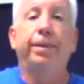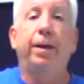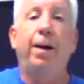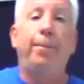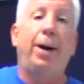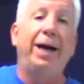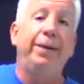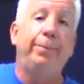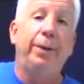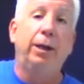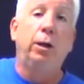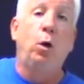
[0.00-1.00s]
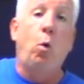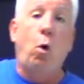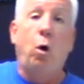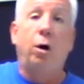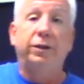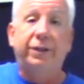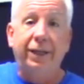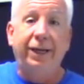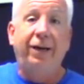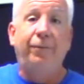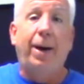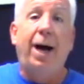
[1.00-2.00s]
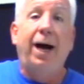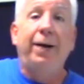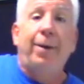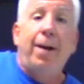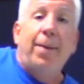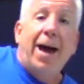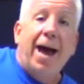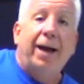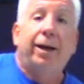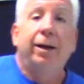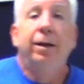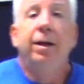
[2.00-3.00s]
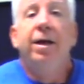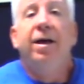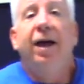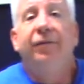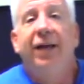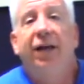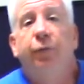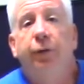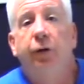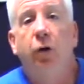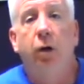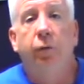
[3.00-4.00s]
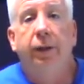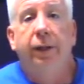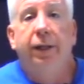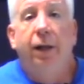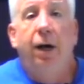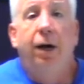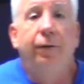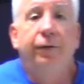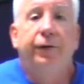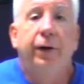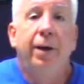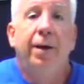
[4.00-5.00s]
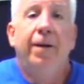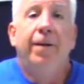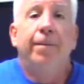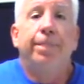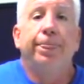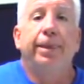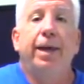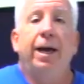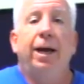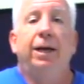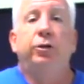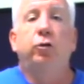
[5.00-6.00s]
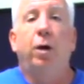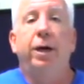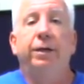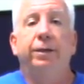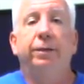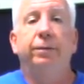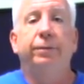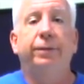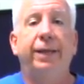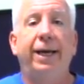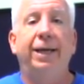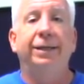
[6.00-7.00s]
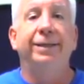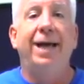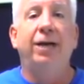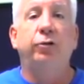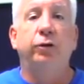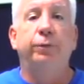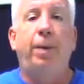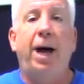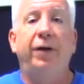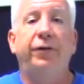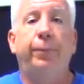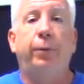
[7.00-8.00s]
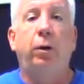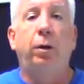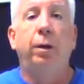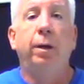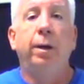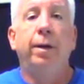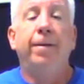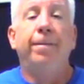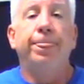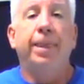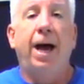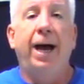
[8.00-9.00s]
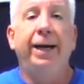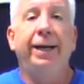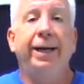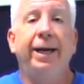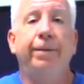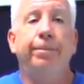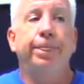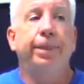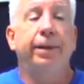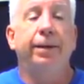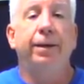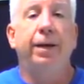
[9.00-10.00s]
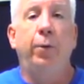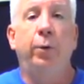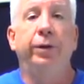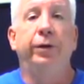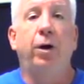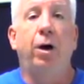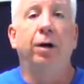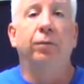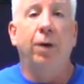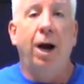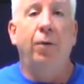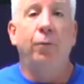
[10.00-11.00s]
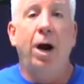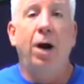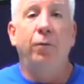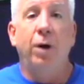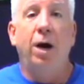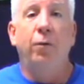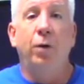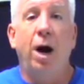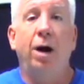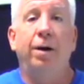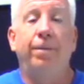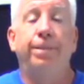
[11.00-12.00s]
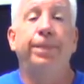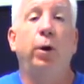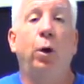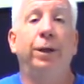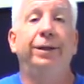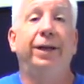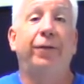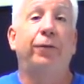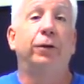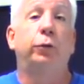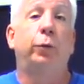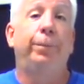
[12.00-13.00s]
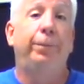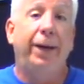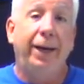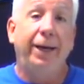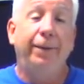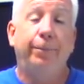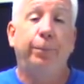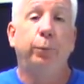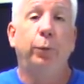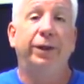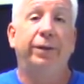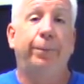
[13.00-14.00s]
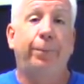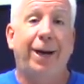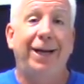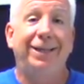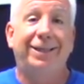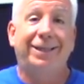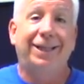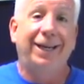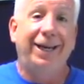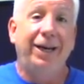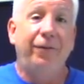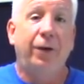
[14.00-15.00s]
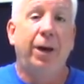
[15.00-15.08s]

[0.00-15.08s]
a bite pillow or a sleeve behind my back if that's what the dog really loves. And I try to stay as natural as possible, hiding it. And when the dog rah, rah, rah, rah, the only difference would be with the bite sleeve,